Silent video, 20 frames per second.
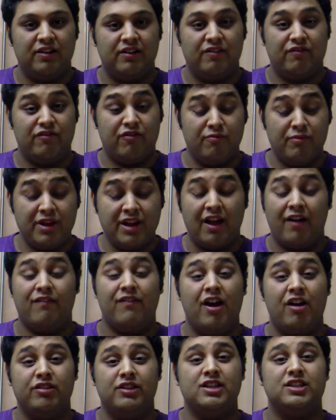For me, I
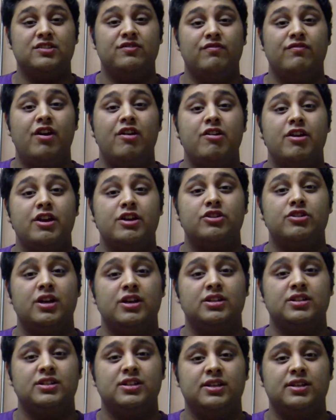found this very
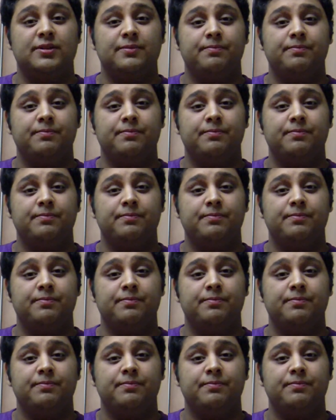interesting.